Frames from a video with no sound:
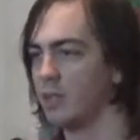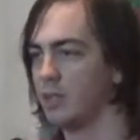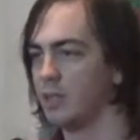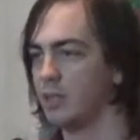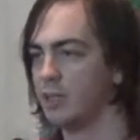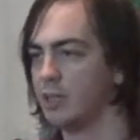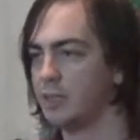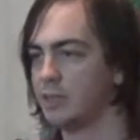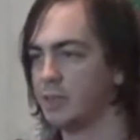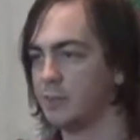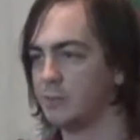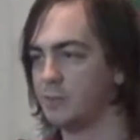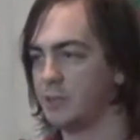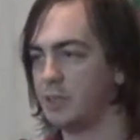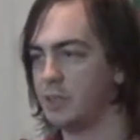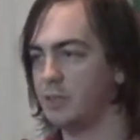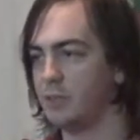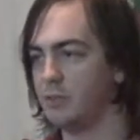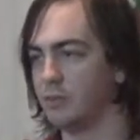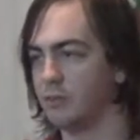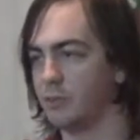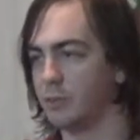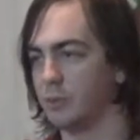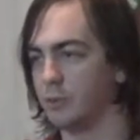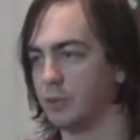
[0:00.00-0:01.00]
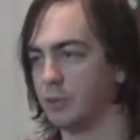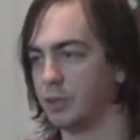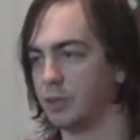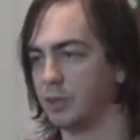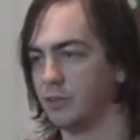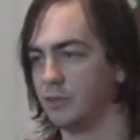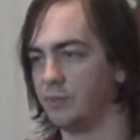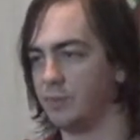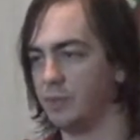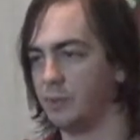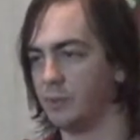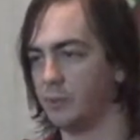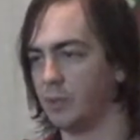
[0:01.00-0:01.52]
It's up to you, of course,
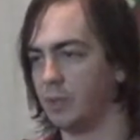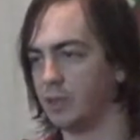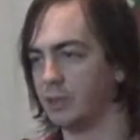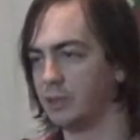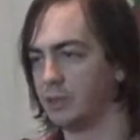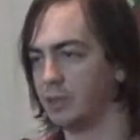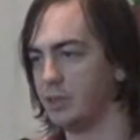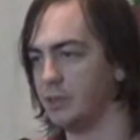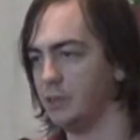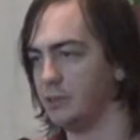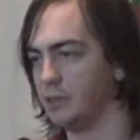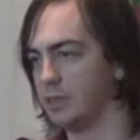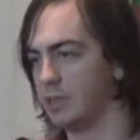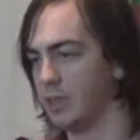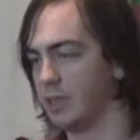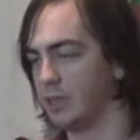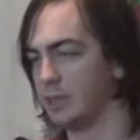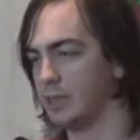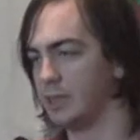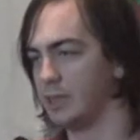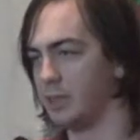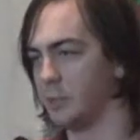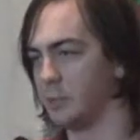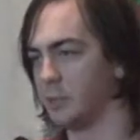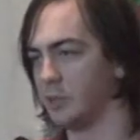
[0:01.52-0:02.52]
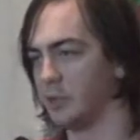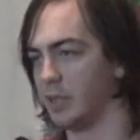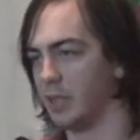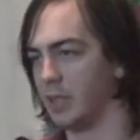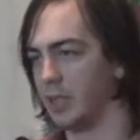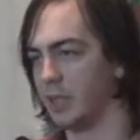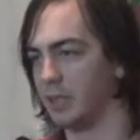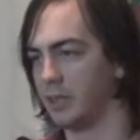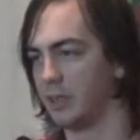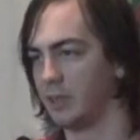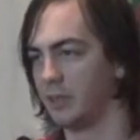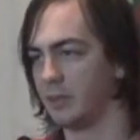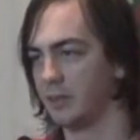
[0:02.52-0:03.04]
if you want to use that TM or not.
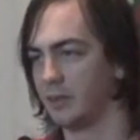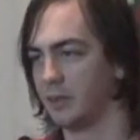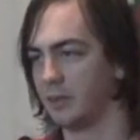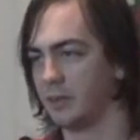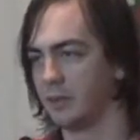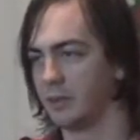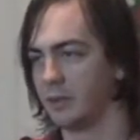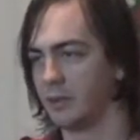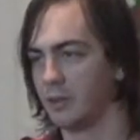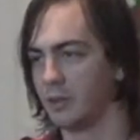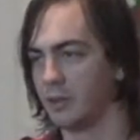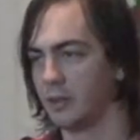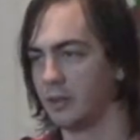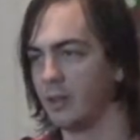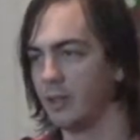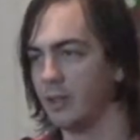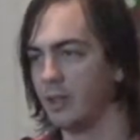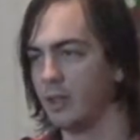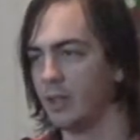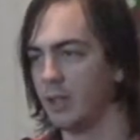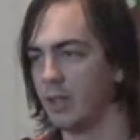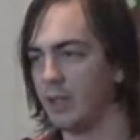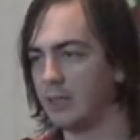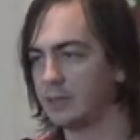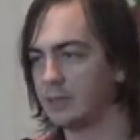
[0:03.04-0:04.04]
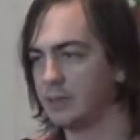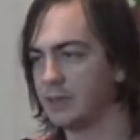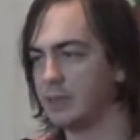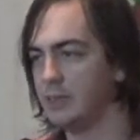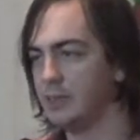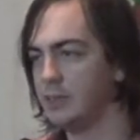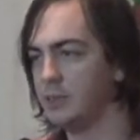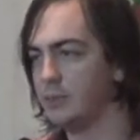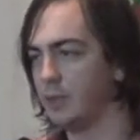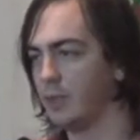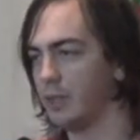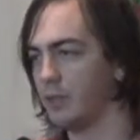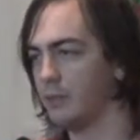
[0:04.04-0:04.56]
I'll send
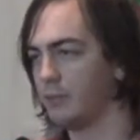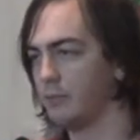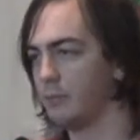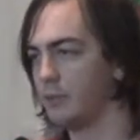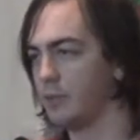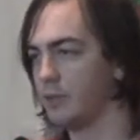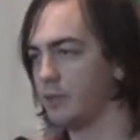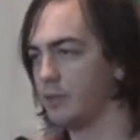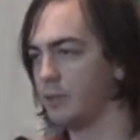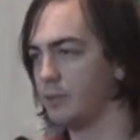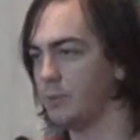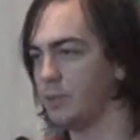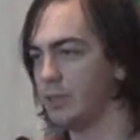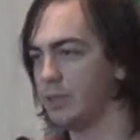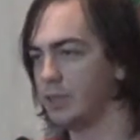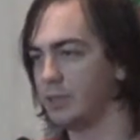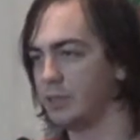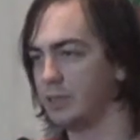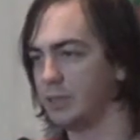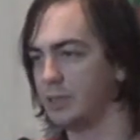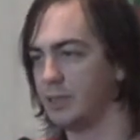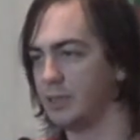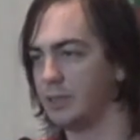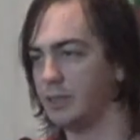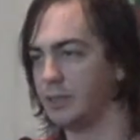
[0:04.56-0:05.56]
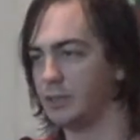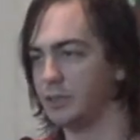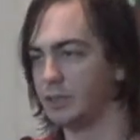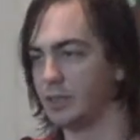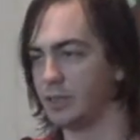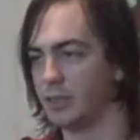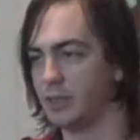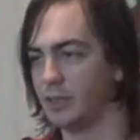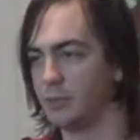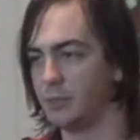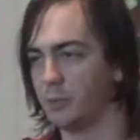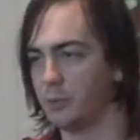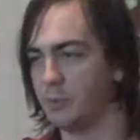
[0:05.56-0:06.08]
you off with the wish that your
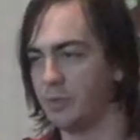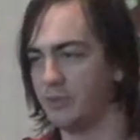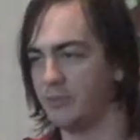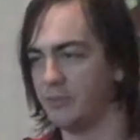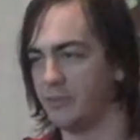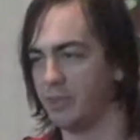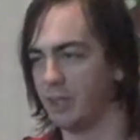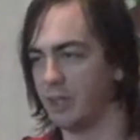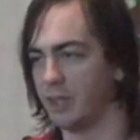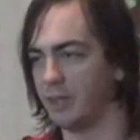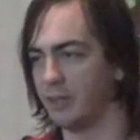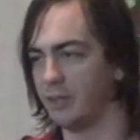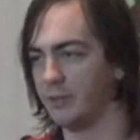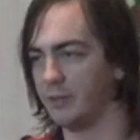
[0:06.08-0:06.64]
journey will be fun.